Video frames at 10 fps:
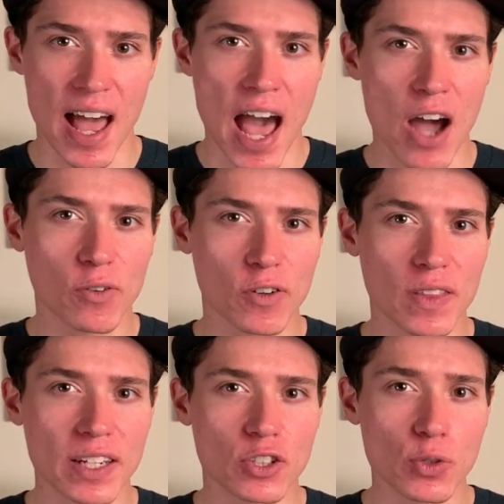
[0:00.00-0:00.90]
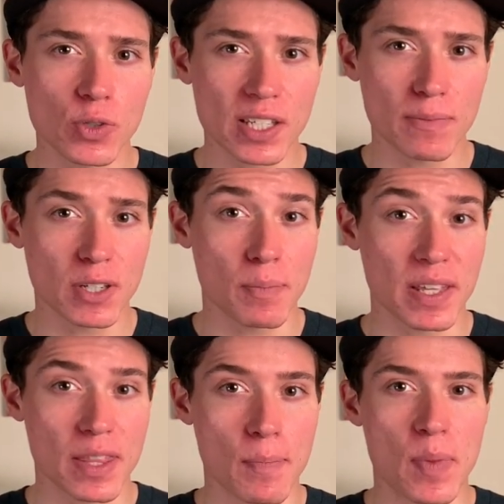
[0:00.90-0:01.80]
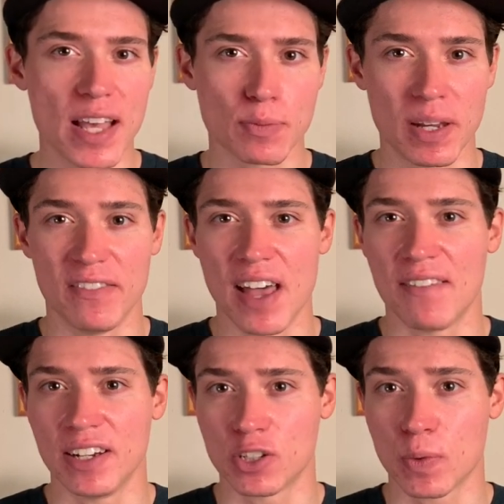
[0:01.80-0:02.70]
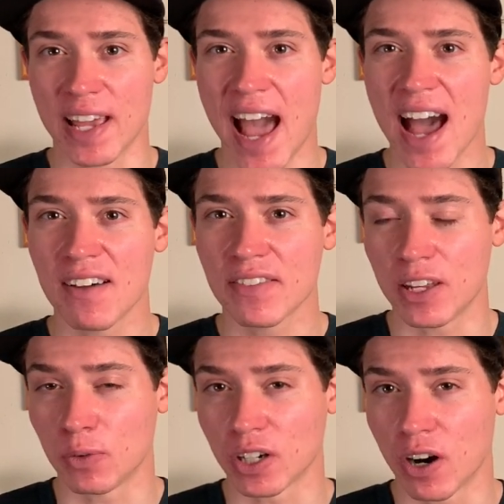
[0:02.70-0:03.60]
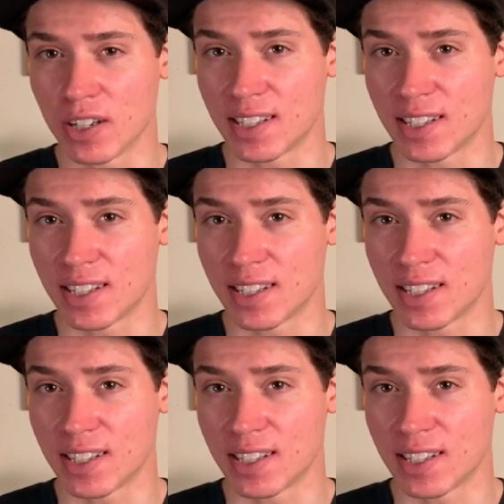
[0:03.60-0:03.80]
However, they do seem to be the best bit of evidence we have in regards